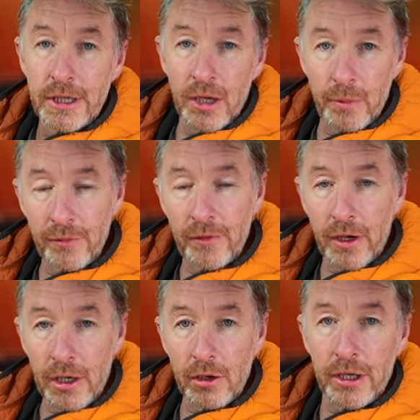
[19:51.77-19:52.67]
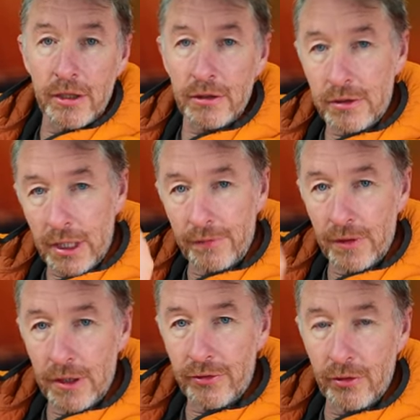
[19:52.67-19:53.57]
I've been very lucky,
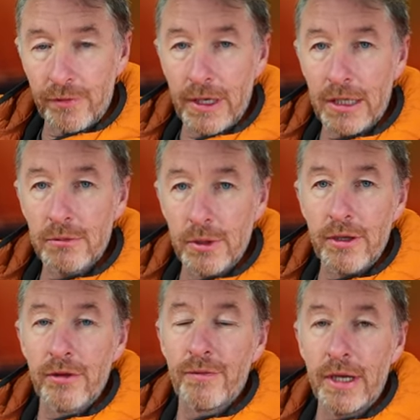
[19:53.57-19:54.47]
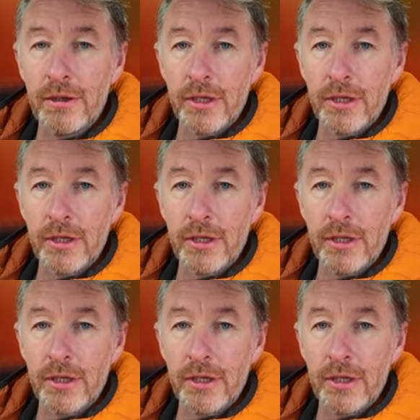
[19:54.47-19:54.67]
thankfully, so far with this van.